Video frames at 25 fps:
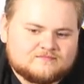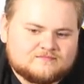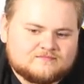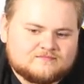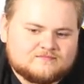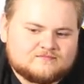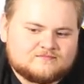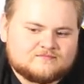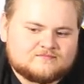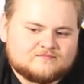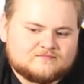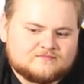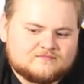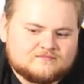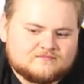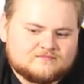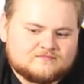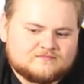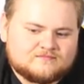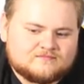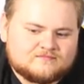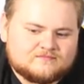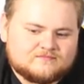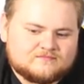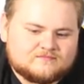
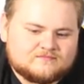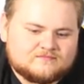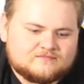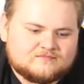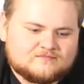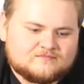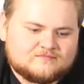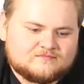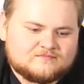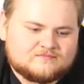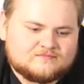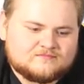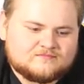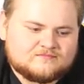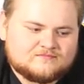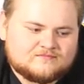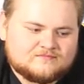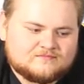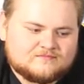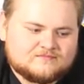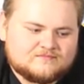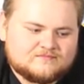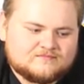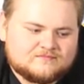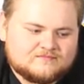
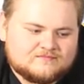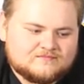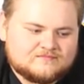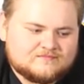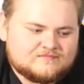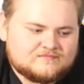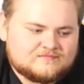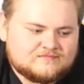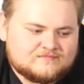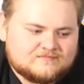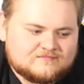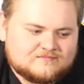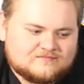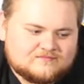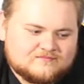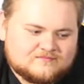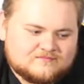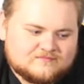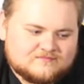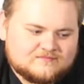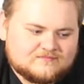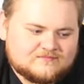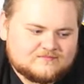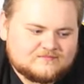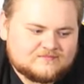
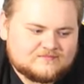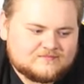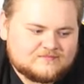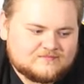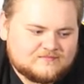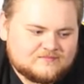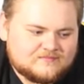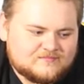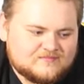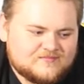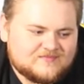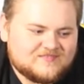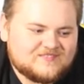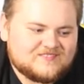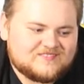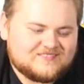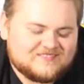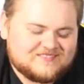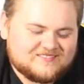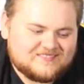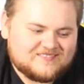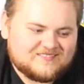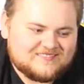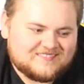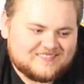
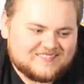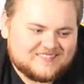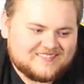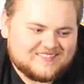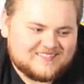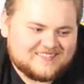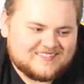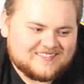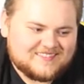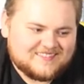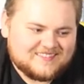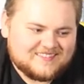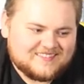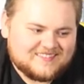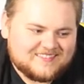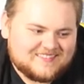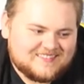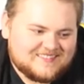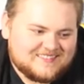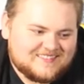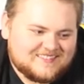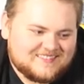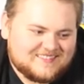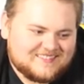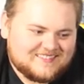
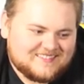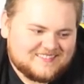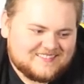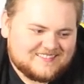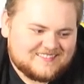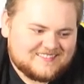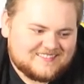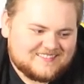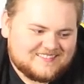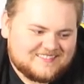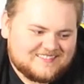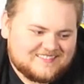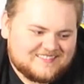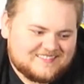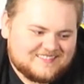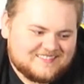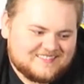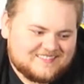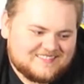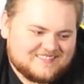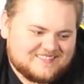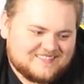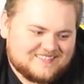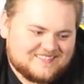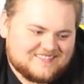
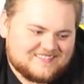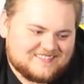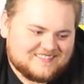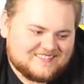[no speech]